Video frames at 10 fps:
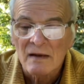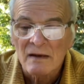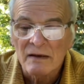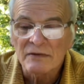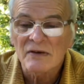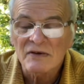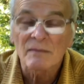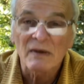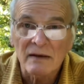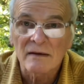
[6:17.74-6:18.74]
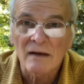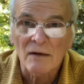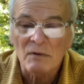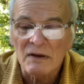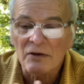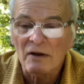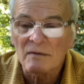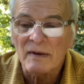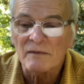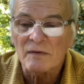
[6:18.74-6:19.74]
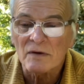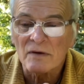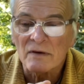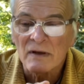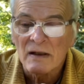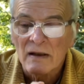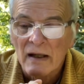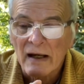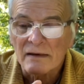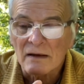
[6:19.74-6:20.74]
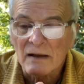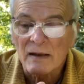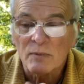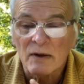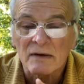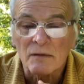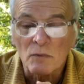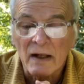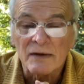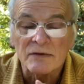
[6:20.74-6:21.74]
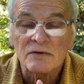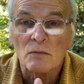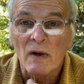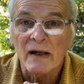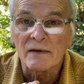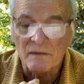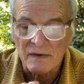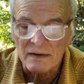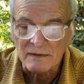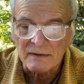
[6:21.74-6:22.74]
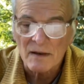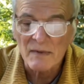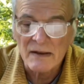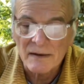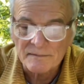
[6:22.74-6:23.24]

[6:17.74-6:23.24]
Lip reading: This is something I want to talk about further at the Library and Writers Wine event coming up.